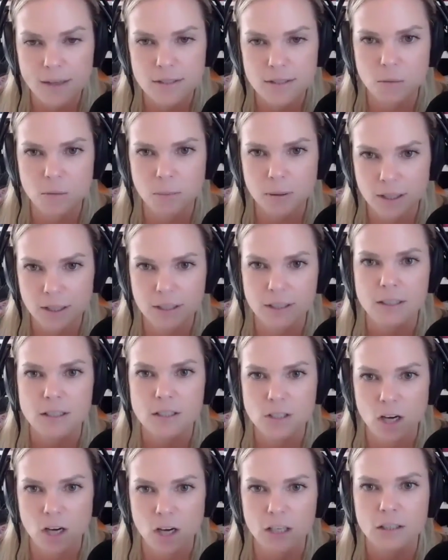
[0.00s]
So
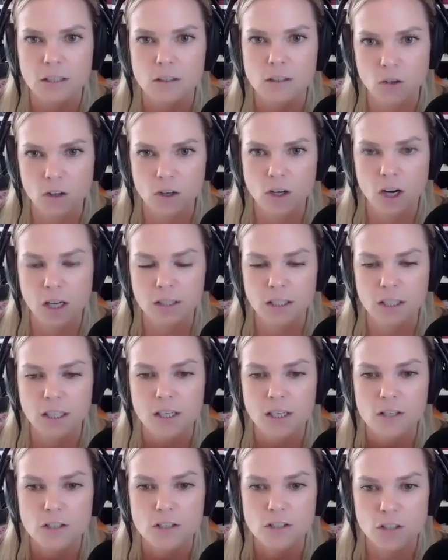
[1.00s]

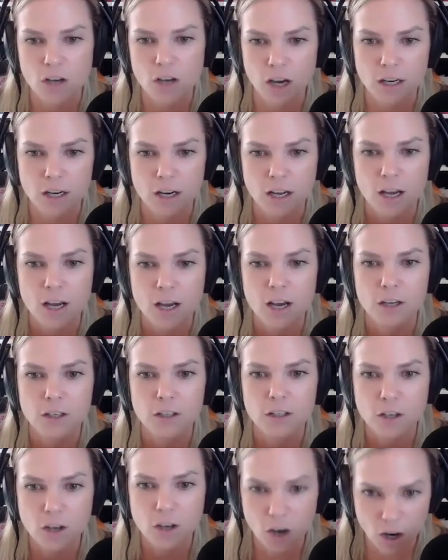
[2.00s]

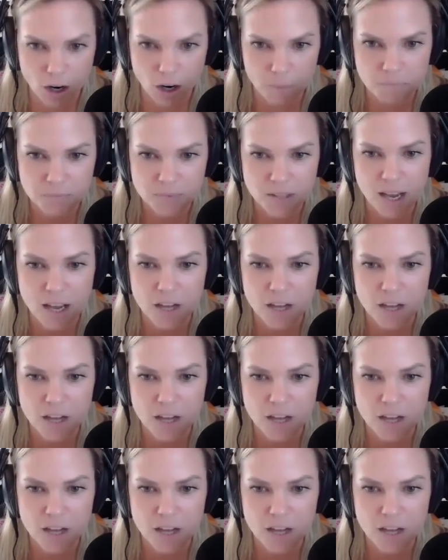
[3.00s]
plan.lauraconley.com.